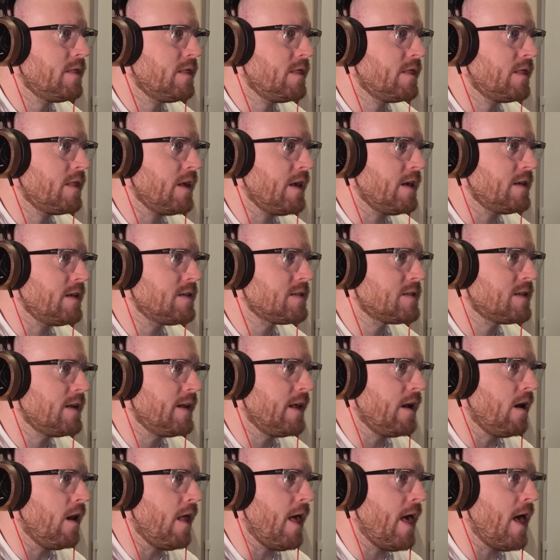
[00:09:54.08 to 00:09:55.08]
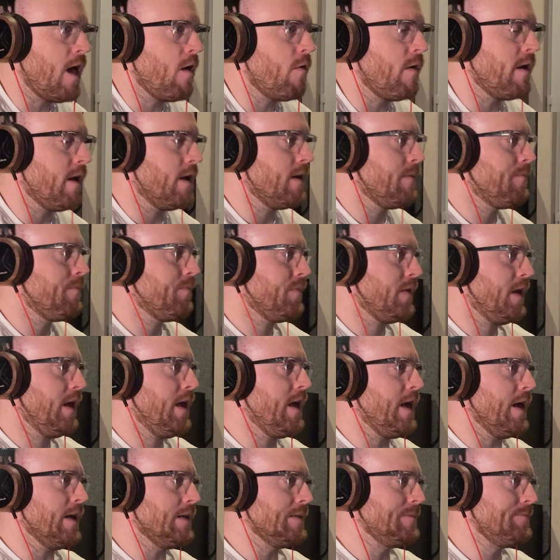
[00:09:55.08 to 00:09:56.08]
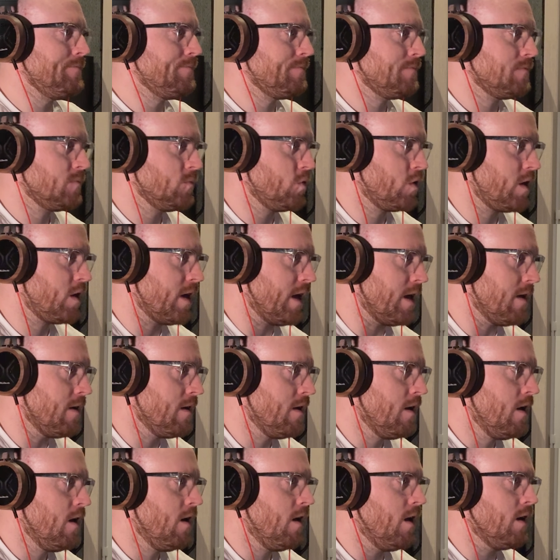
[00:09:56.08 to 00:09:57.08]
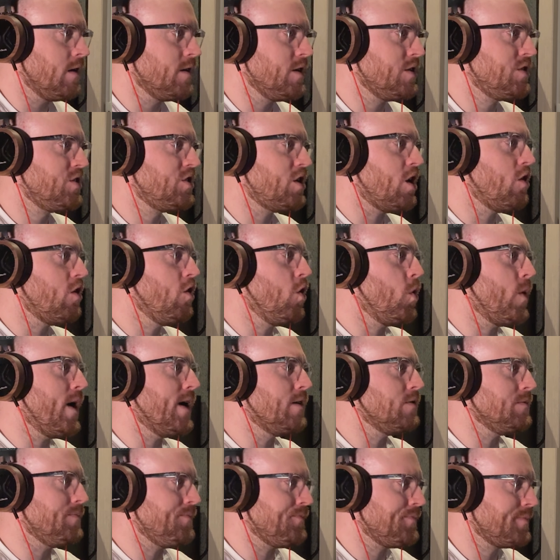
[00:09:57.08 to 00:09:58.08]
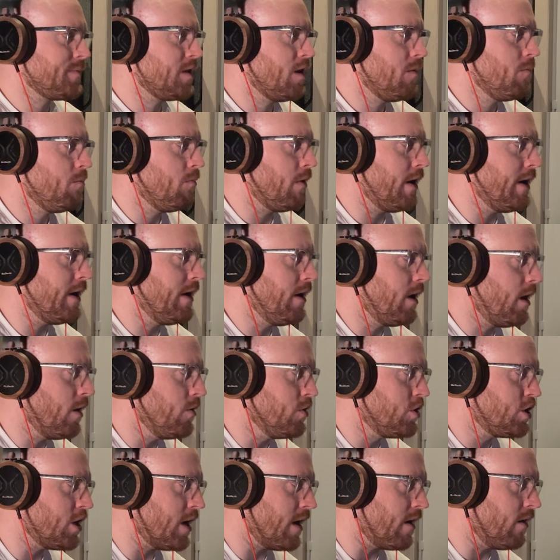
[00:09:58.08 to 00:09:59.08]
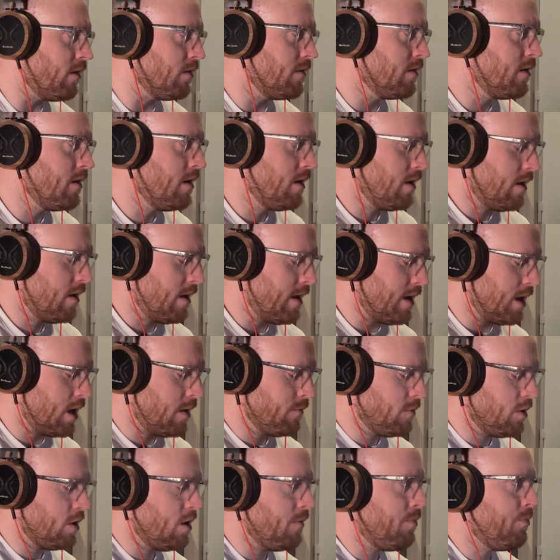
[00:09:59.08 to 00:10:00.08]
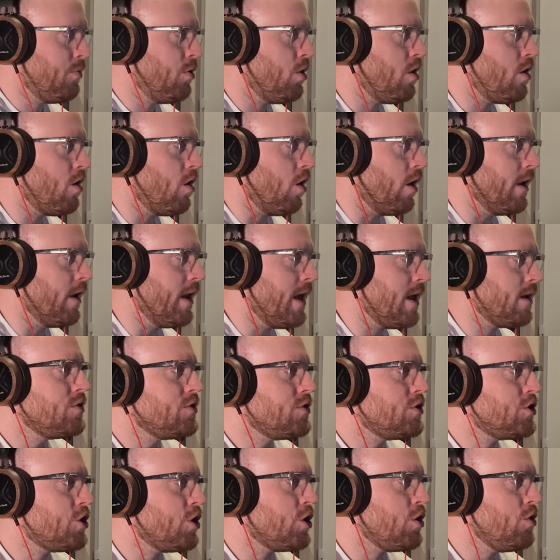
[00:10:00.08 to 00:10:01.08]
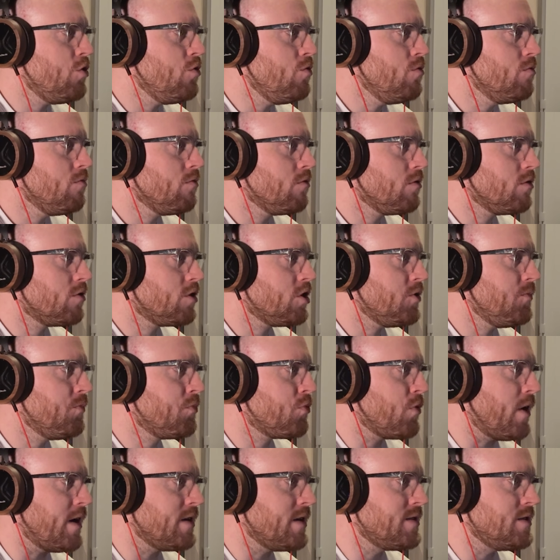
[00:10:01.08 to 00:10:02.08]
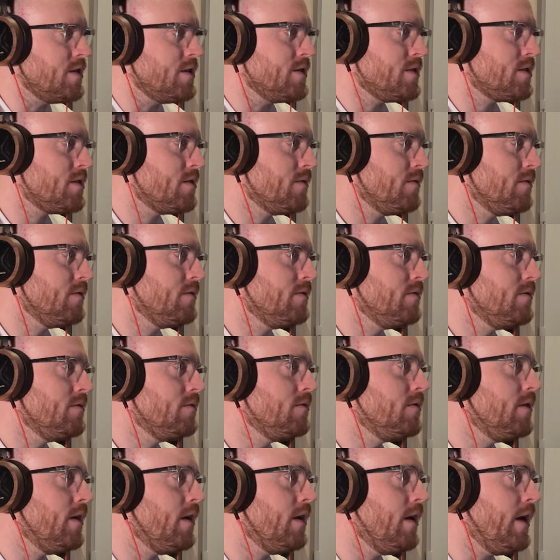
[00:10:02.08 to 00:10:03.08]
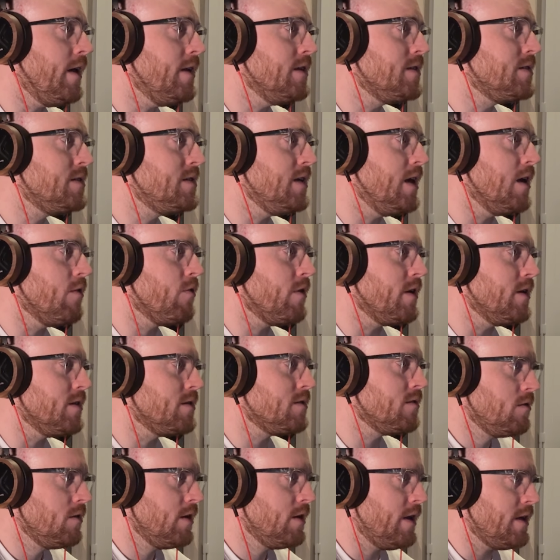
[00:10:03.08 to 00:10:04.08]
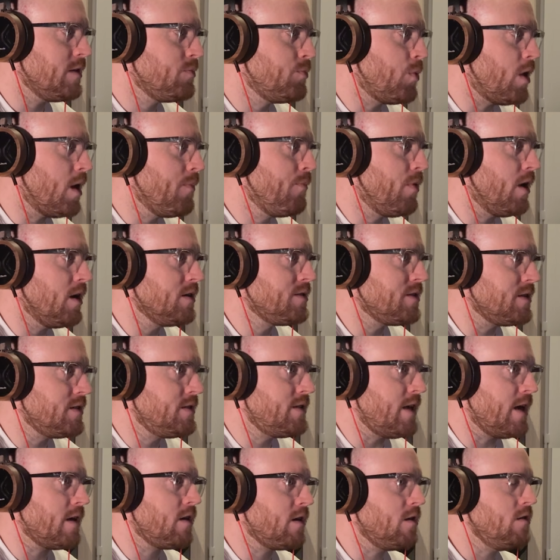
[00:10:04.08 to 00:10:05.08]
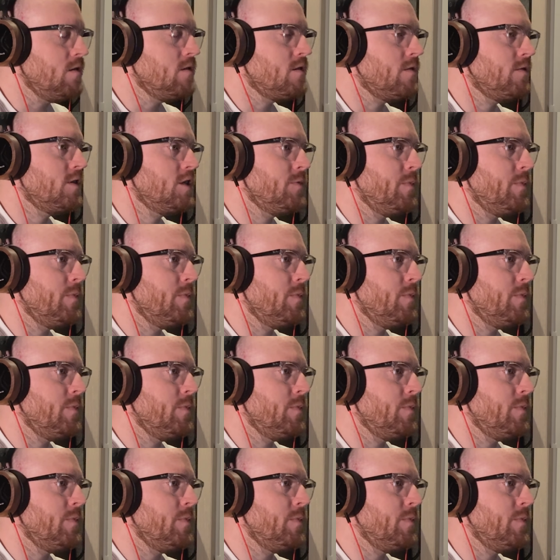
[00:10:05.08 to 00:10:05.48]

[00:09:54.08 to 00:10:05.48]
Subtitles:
this little area here. Okay, I'm going to solo out my low channel. and I'm going to put on it 2 compressors in series. Let's bypass the second to